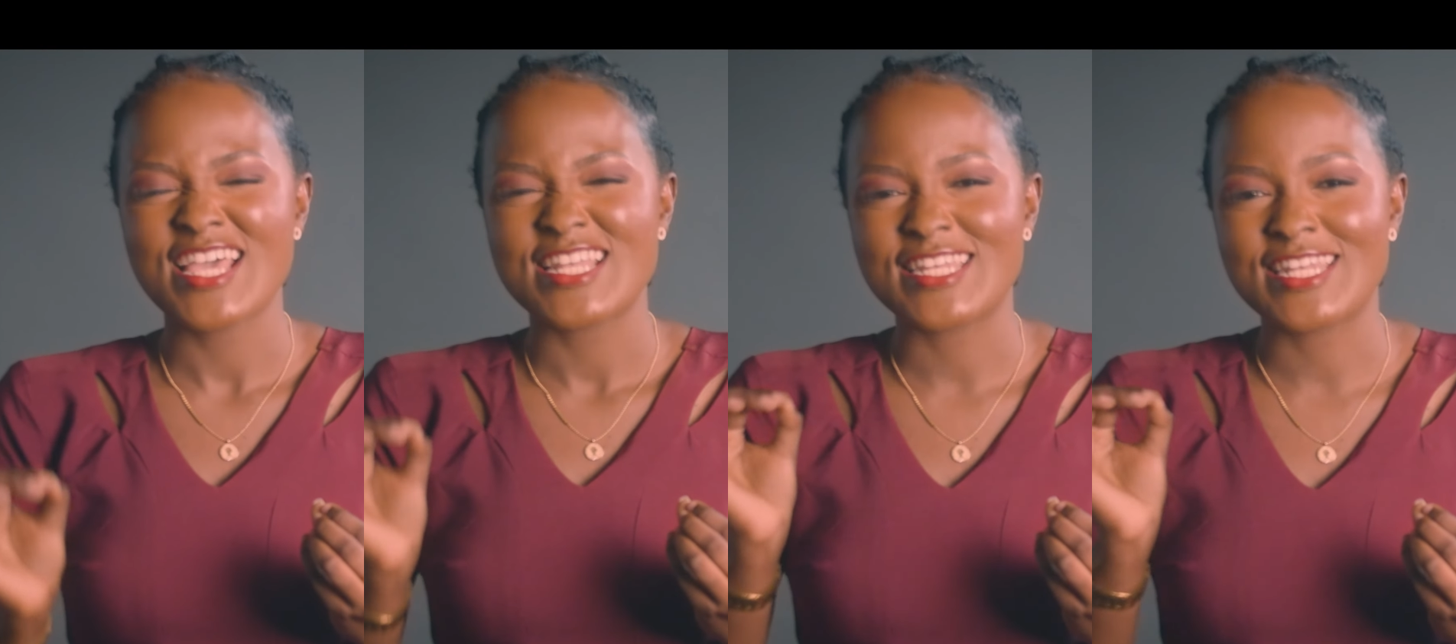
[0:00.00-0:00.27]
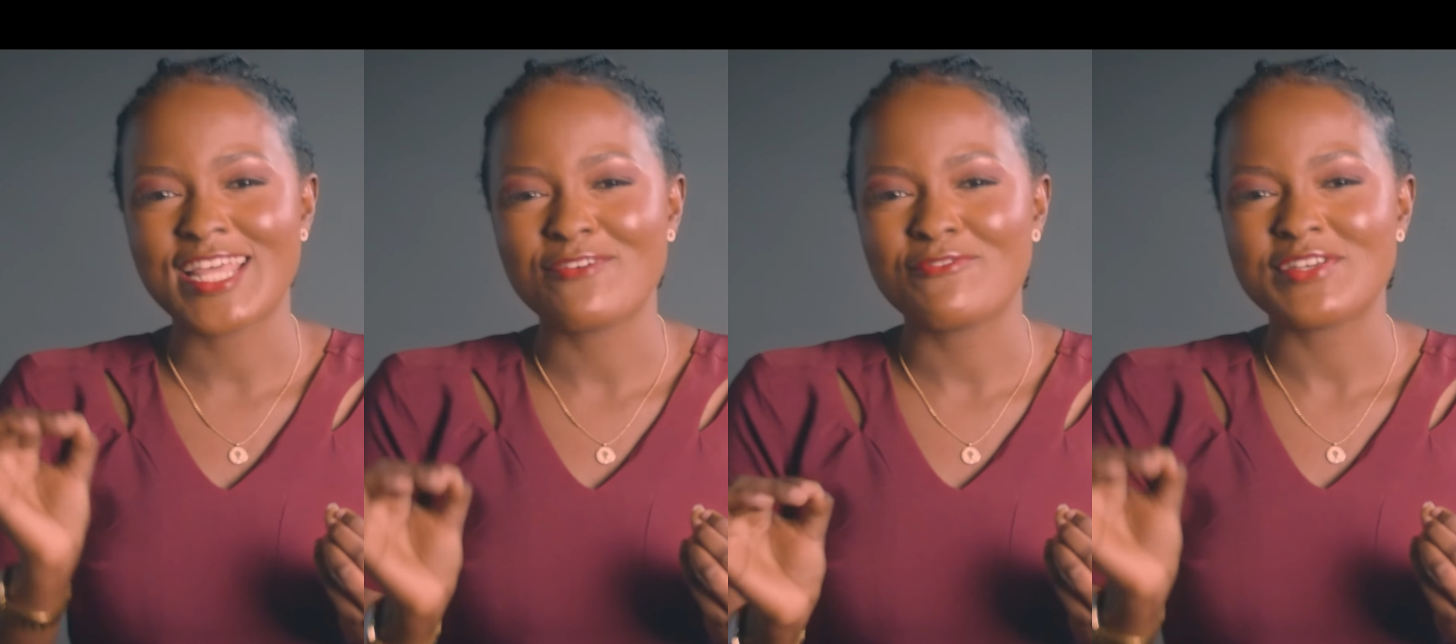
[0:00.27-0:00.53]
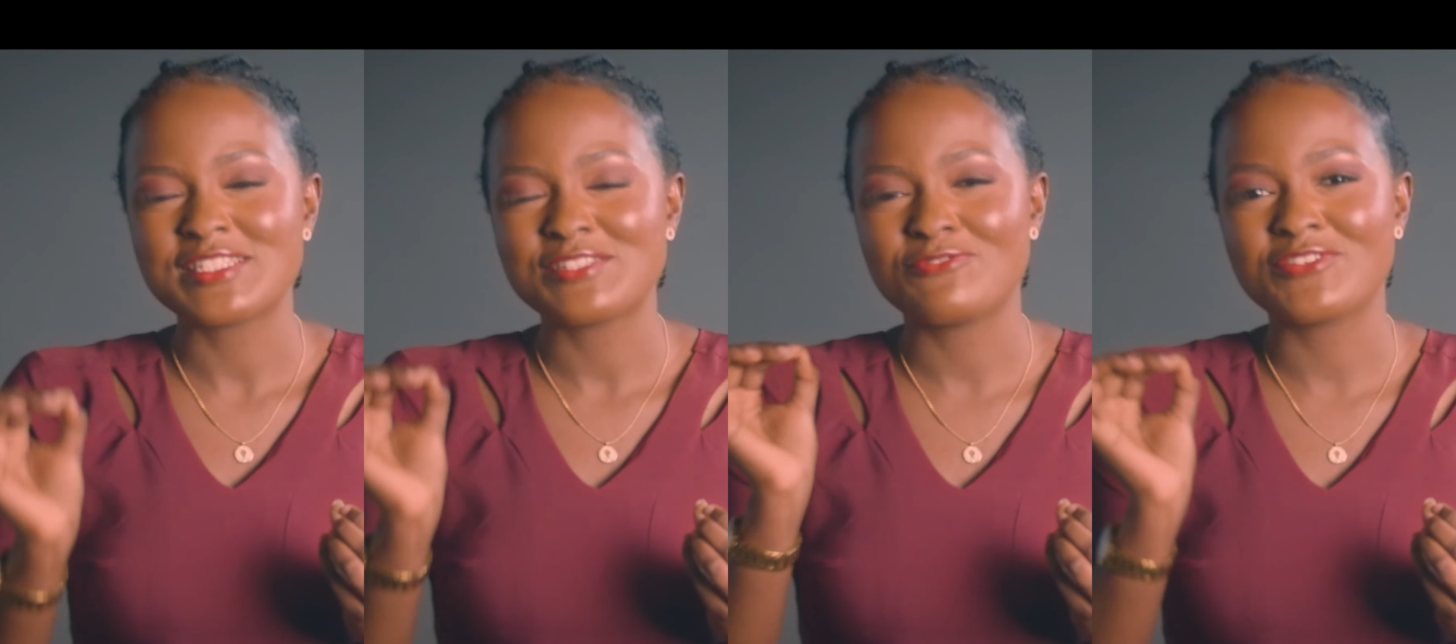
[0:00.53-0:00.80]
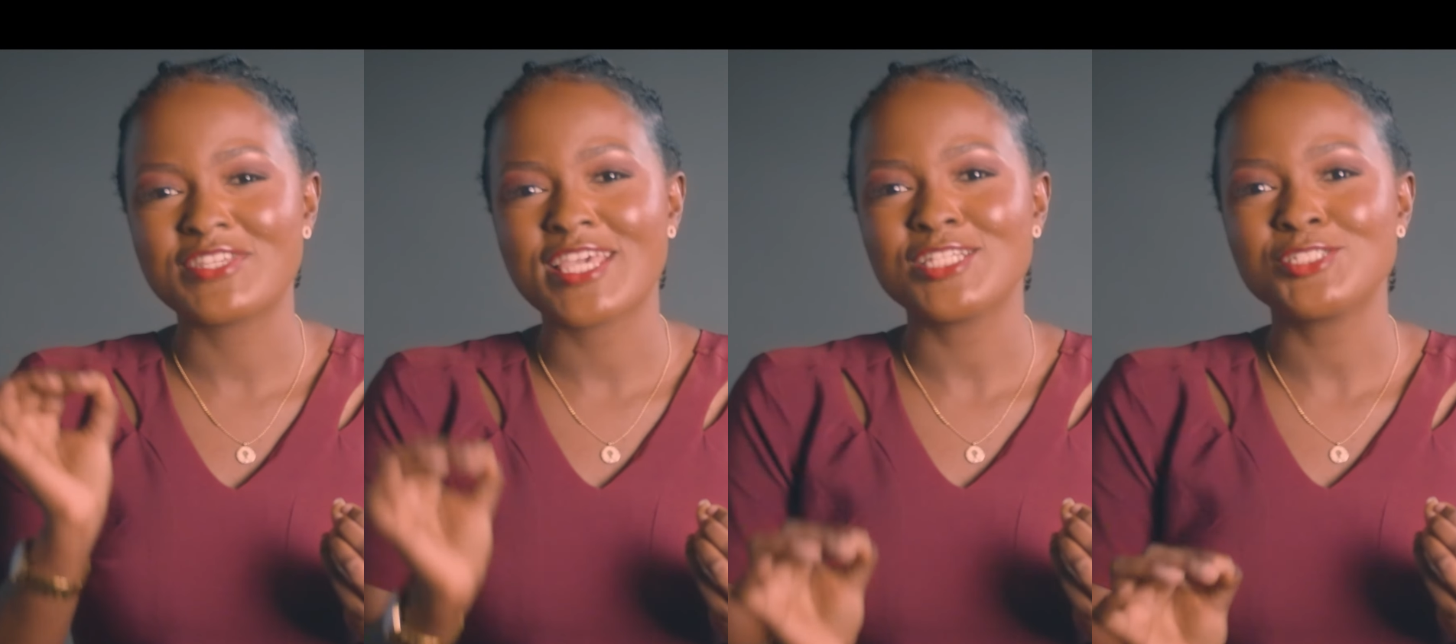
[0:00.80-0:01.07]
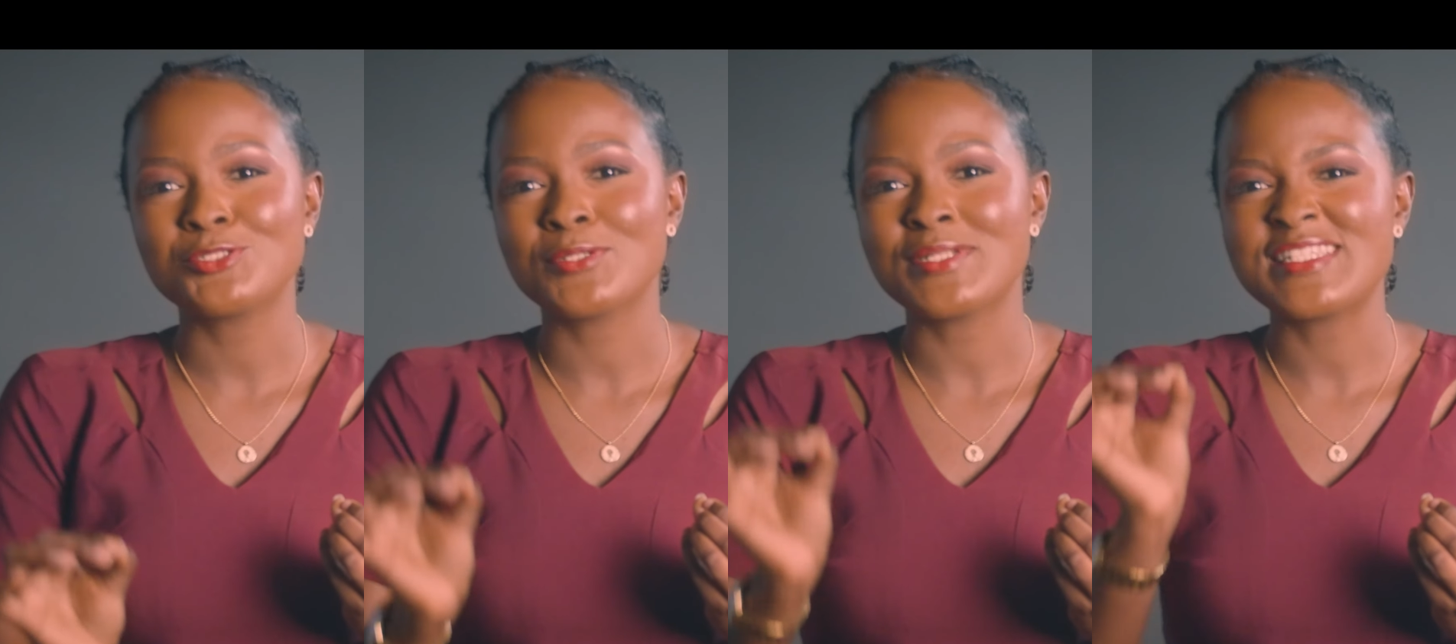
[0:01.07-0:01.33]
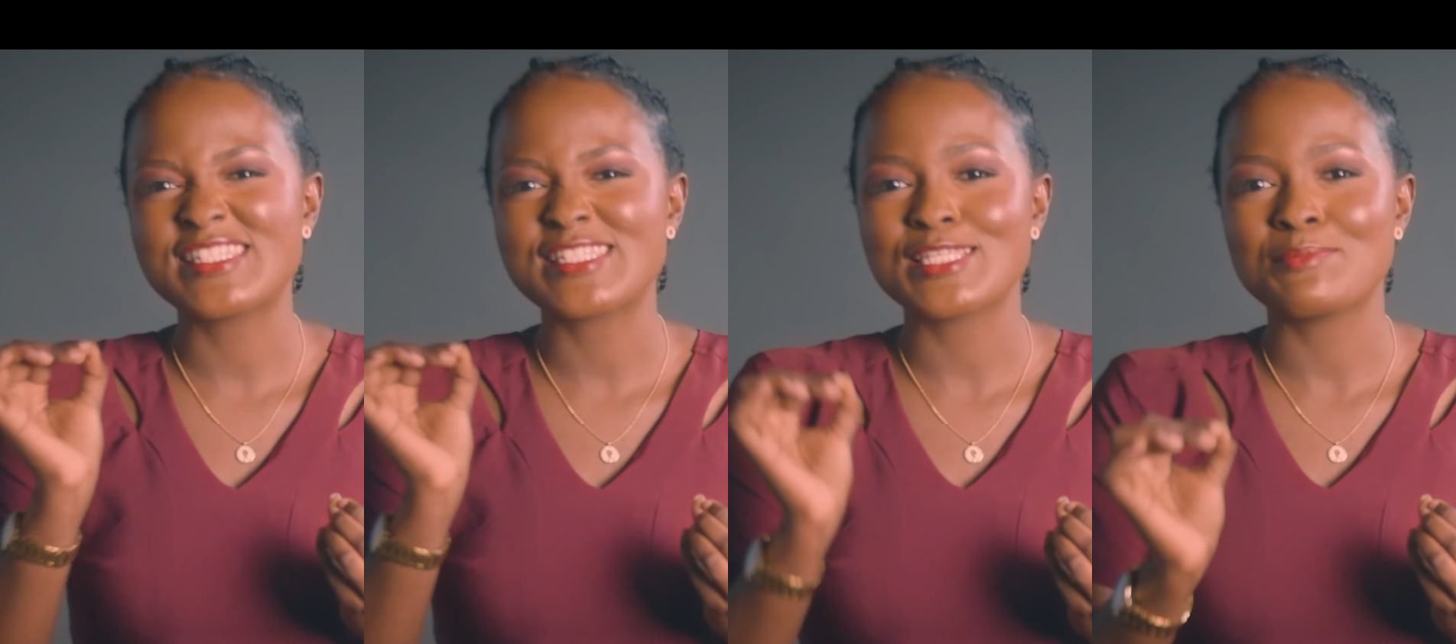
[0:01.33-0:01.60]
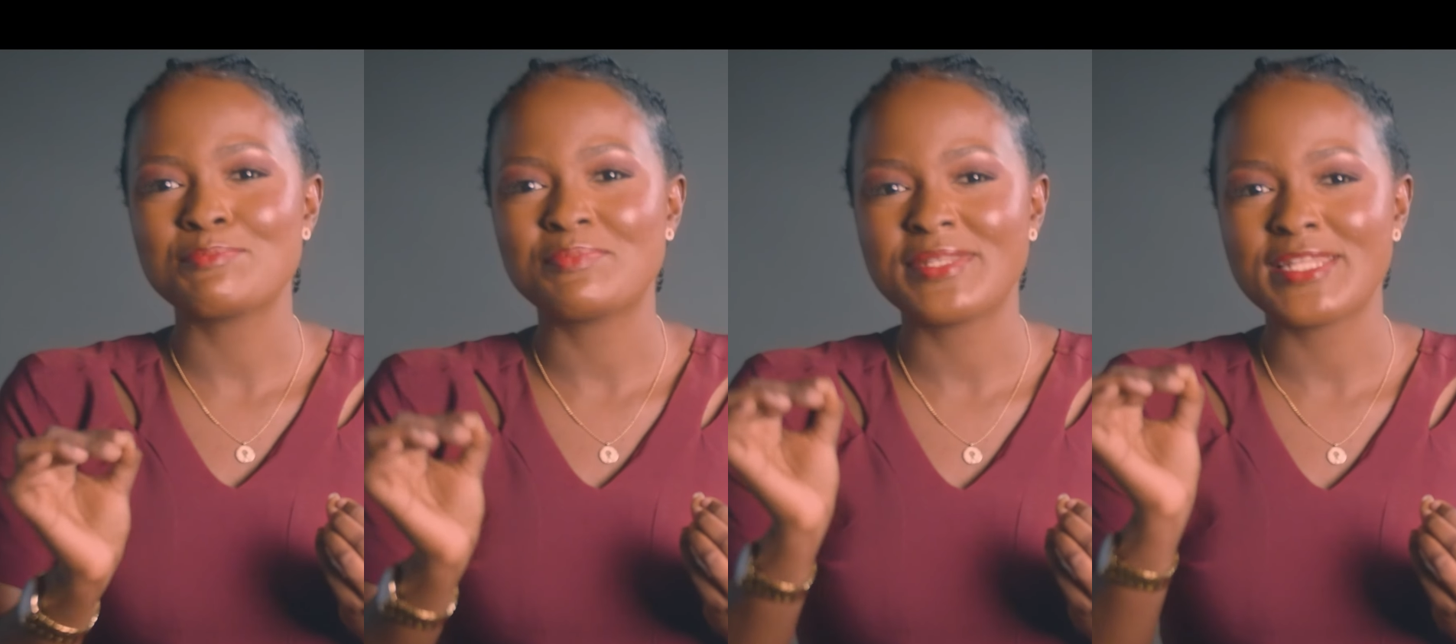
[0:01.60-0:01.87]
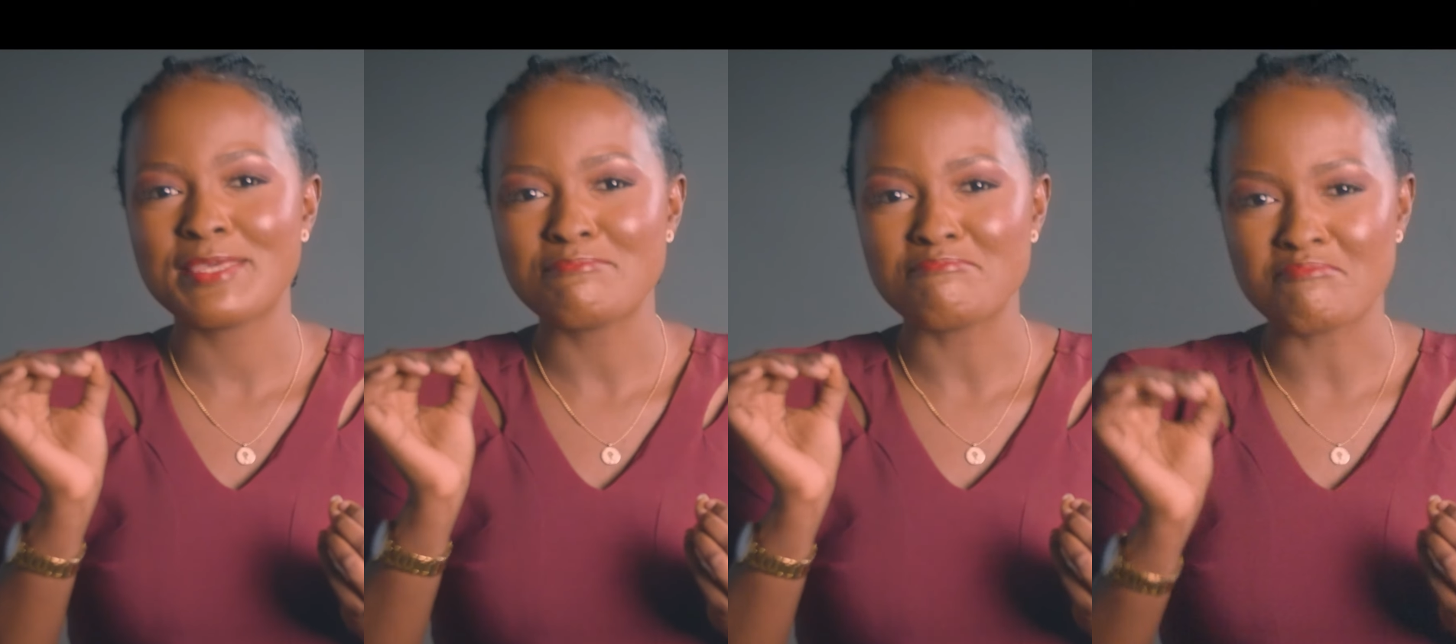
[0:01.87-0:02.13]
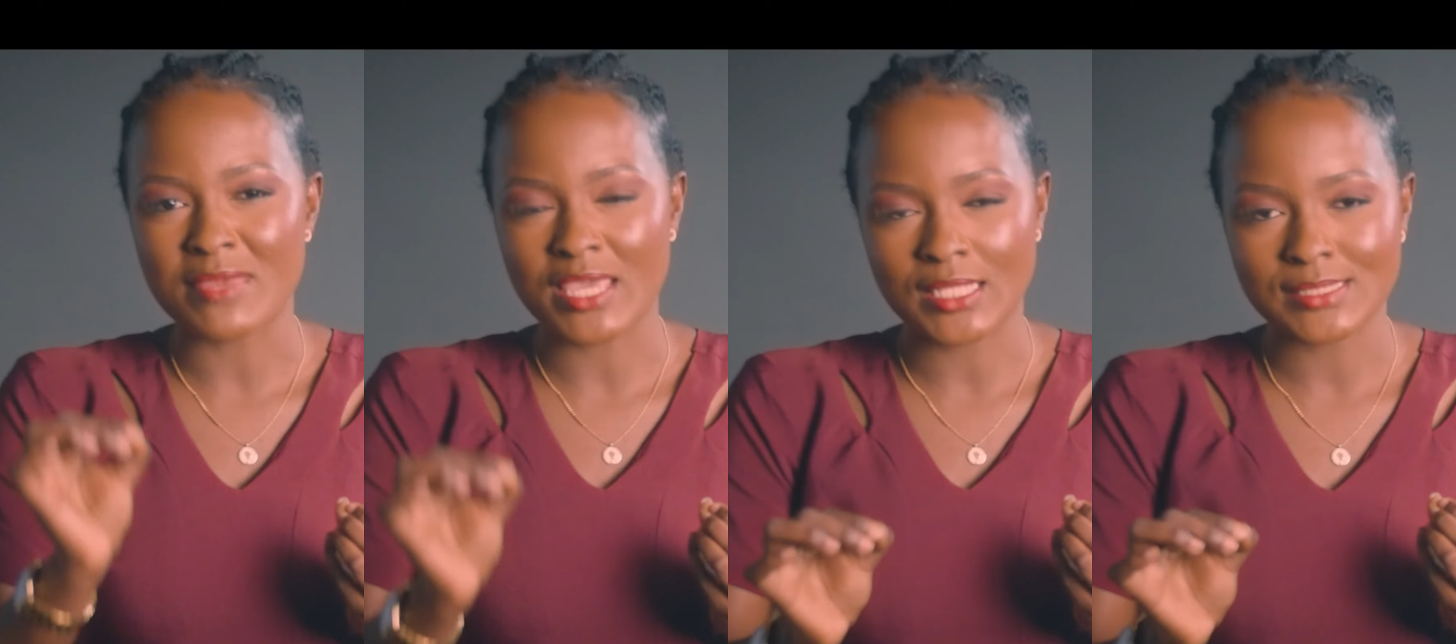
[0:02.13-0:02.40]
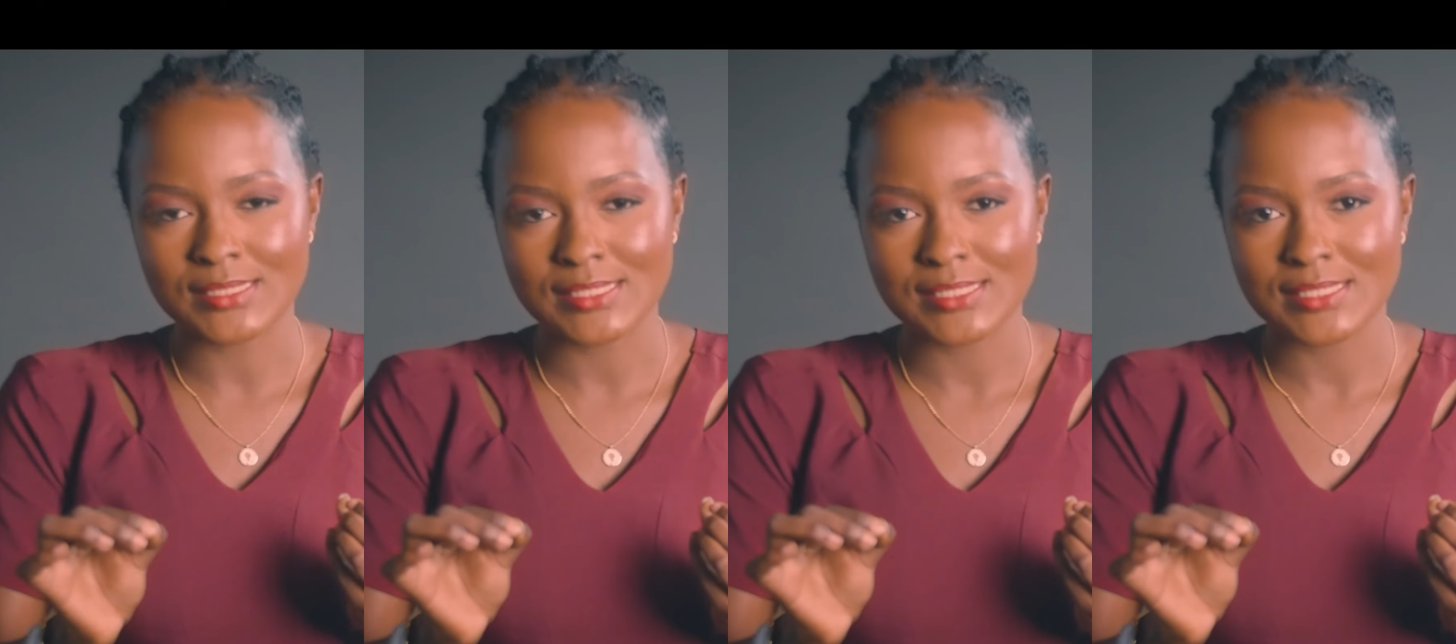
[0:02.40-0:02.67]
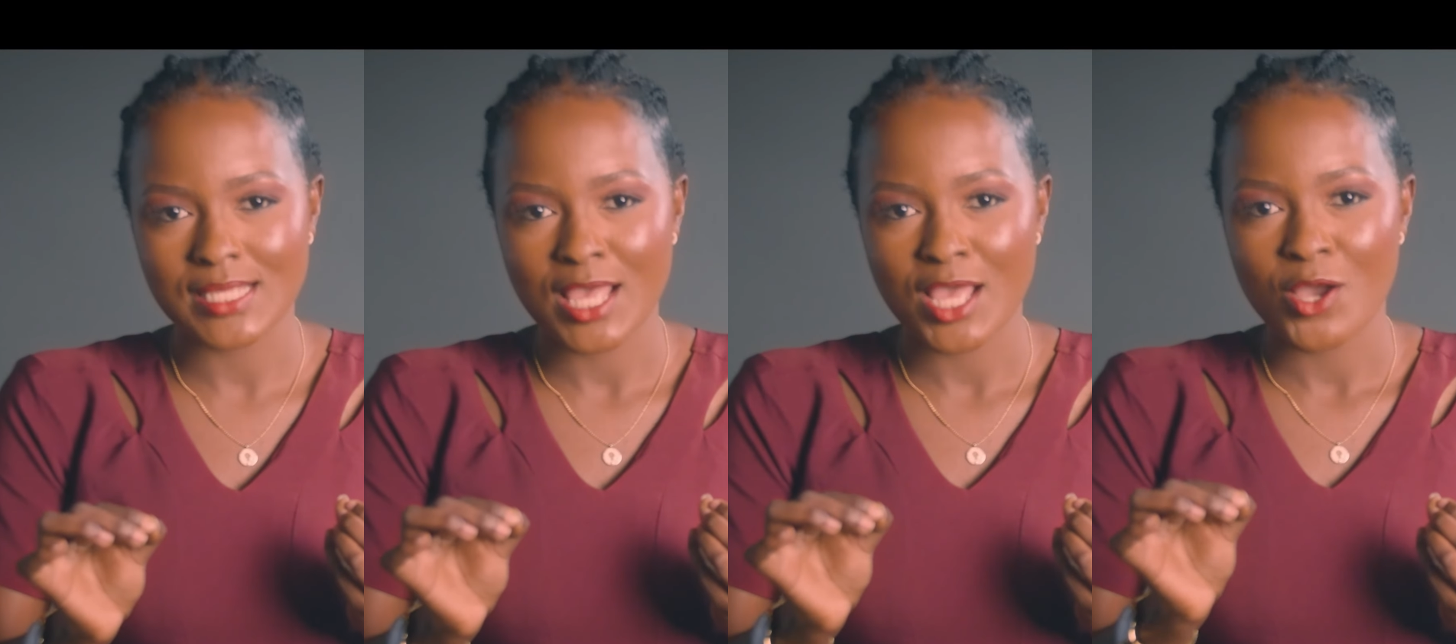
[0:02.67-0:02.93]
diversification simply means